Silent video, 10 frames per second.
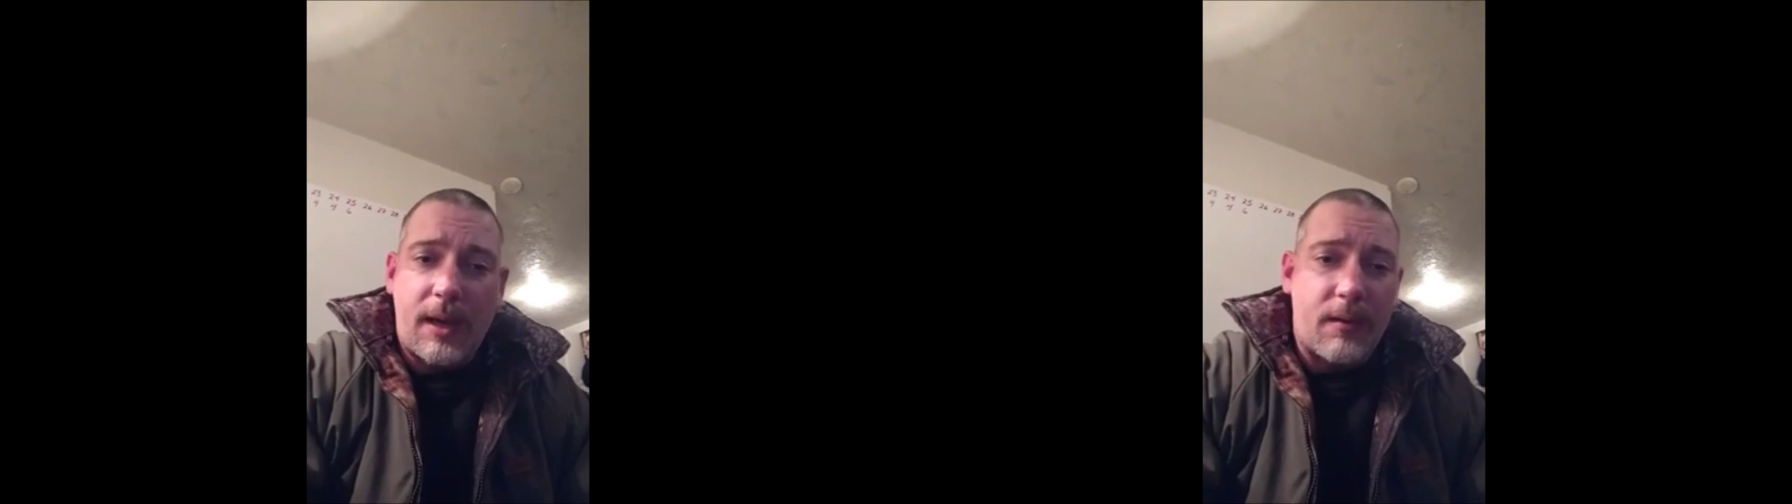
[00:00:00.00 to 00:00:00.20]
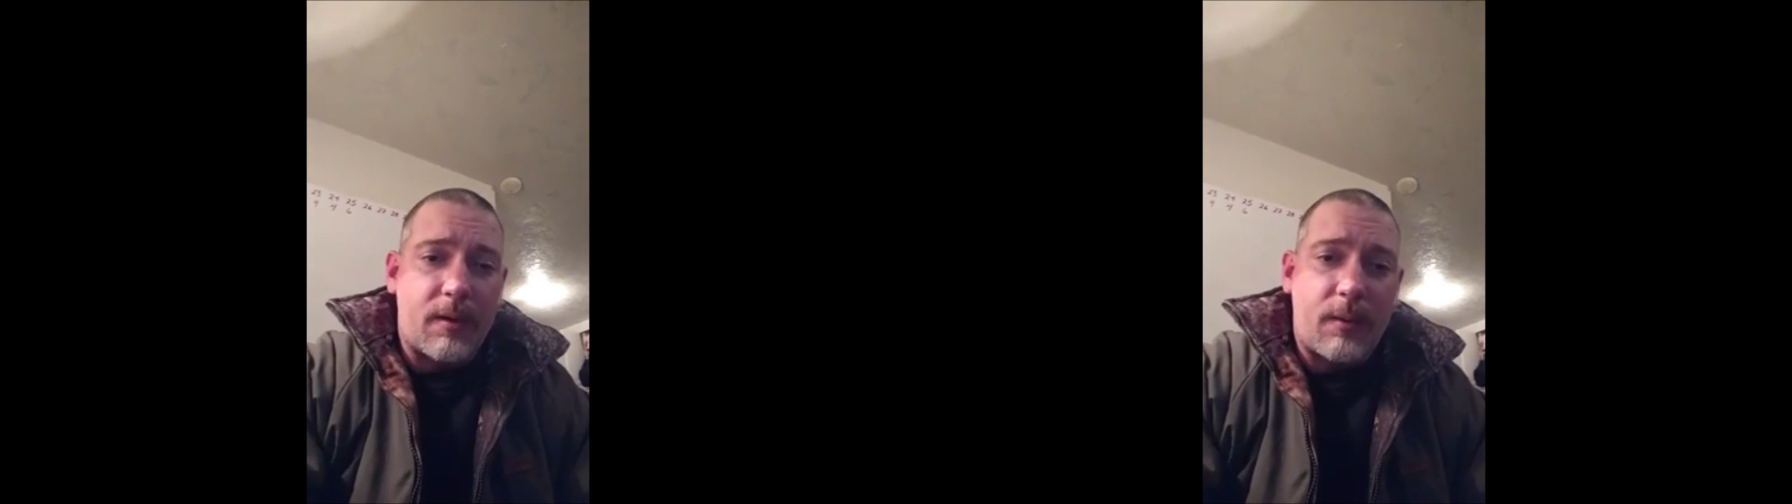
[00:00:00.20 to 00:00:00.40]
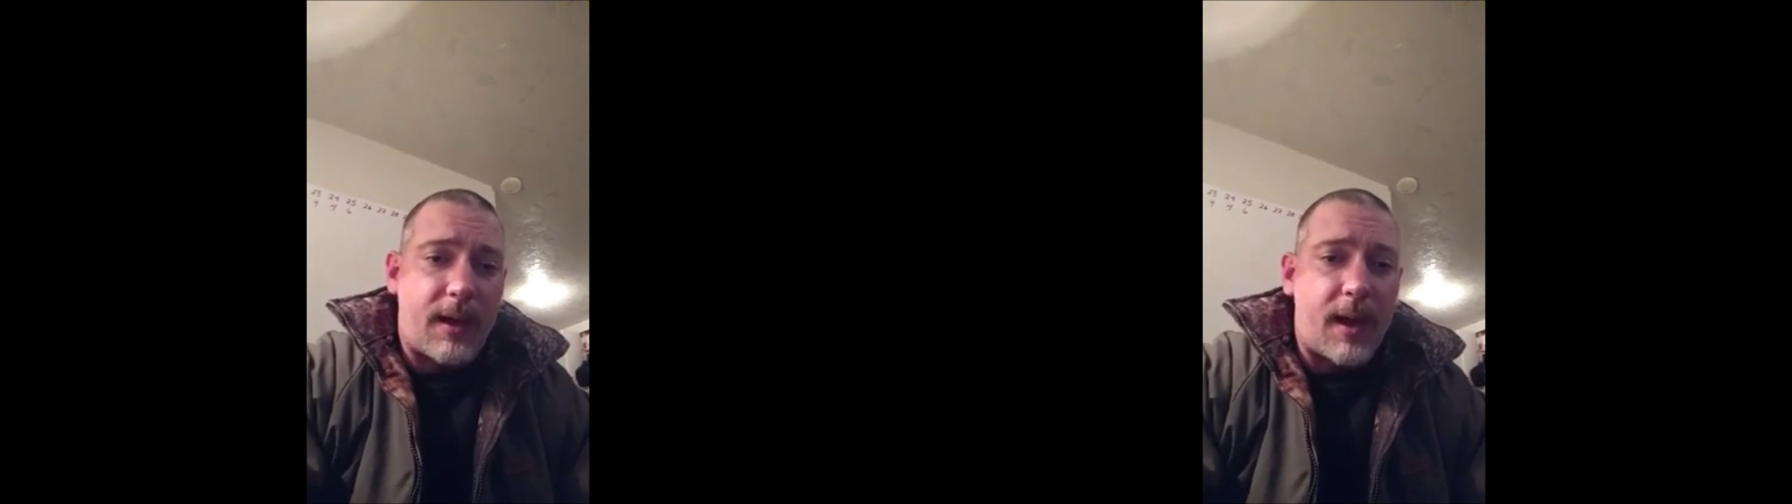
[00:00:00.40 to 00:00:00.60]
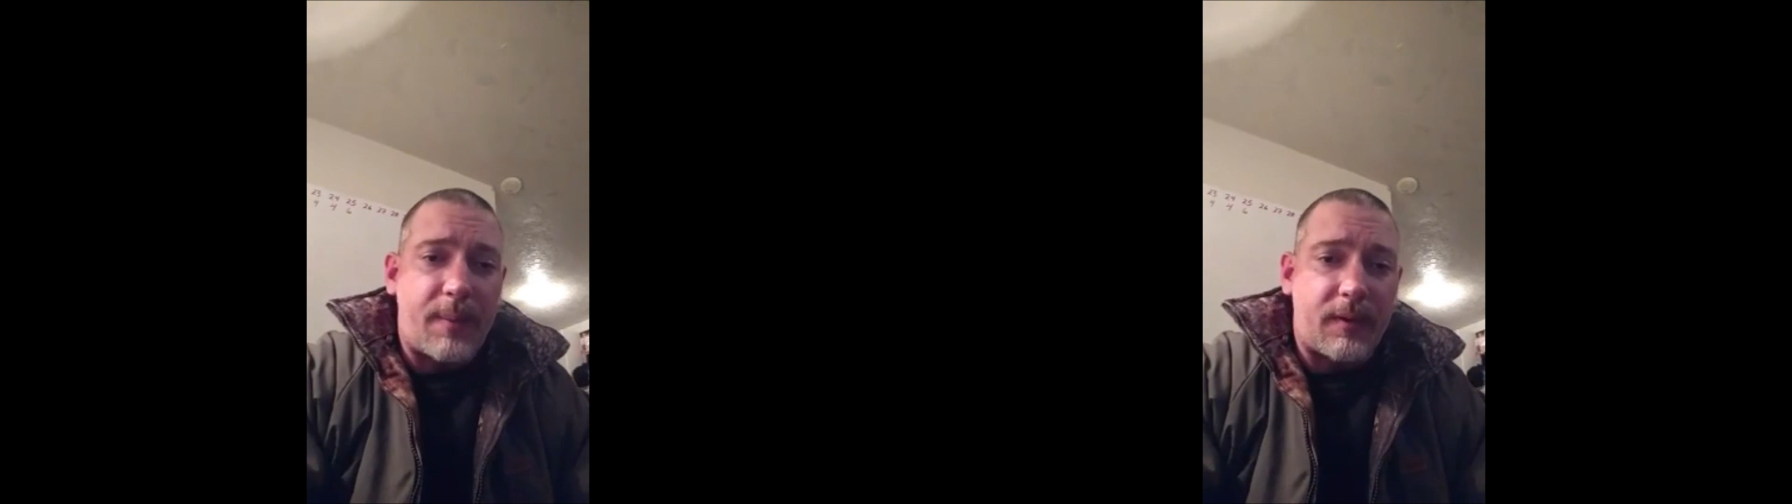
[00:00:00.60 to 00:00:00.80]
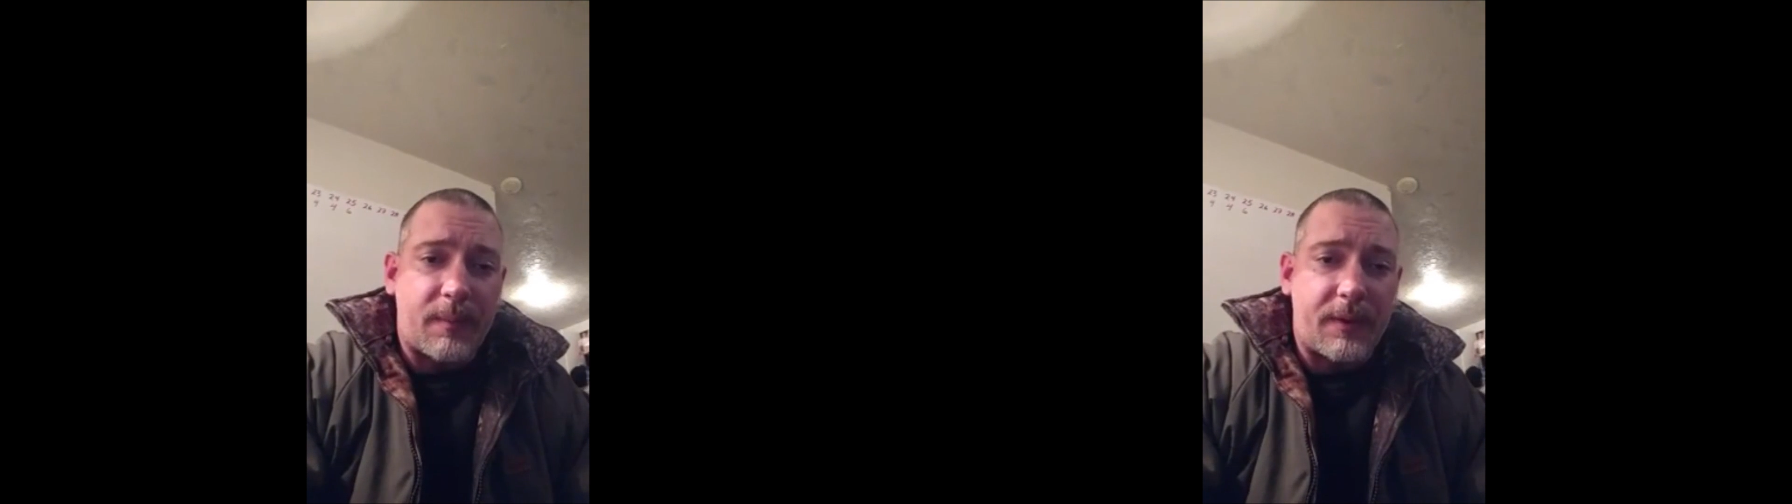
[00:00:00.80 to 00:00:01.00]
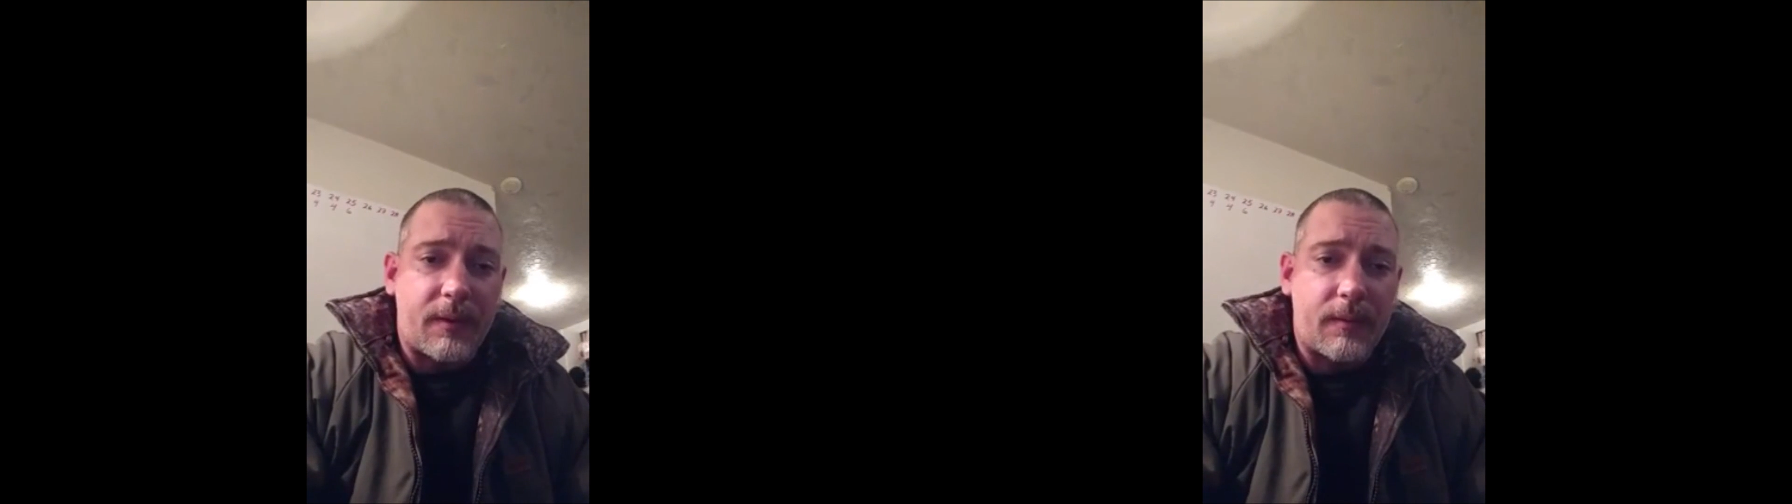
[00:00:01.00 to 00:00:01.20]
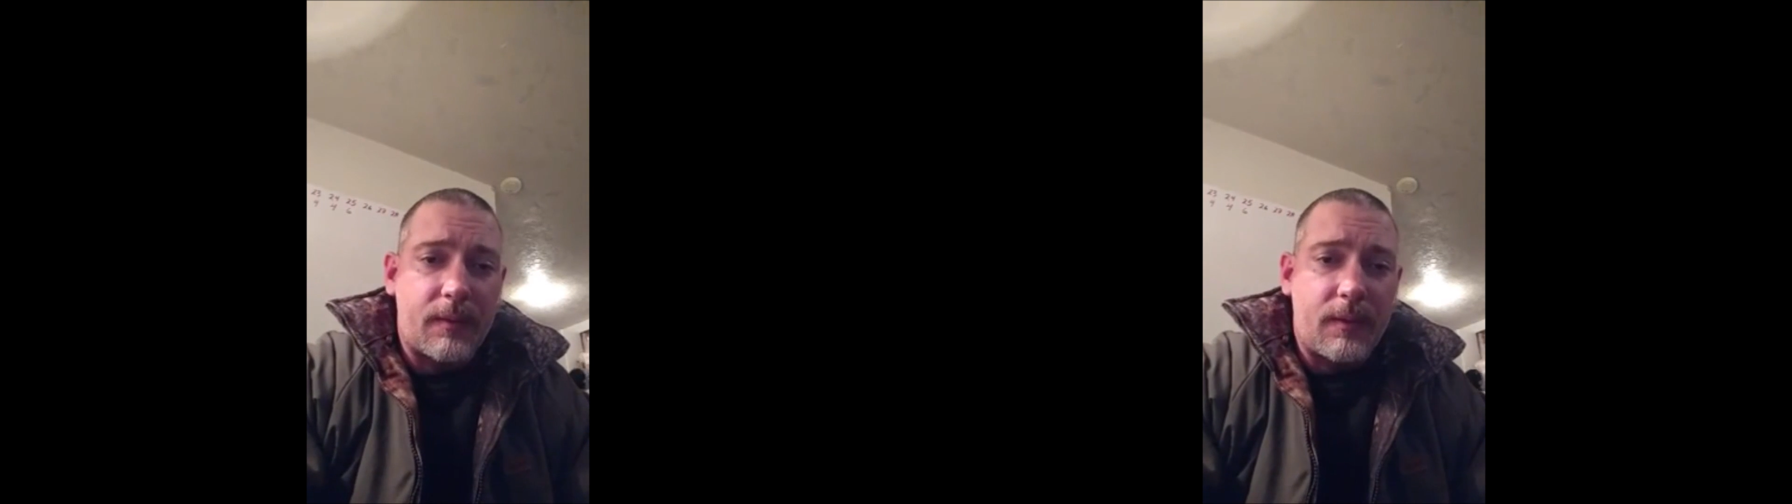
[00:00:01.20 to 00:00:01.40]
I don't know what happened up there.